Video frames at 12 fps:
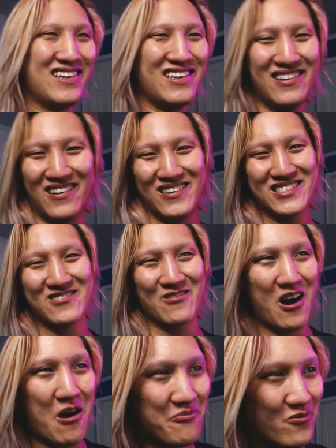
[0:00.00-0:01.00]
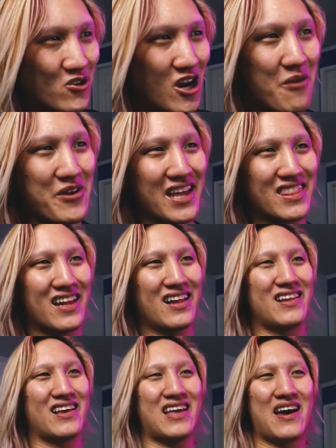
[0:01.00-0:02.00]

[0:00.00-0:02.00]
you know, it's drama at the end of the day.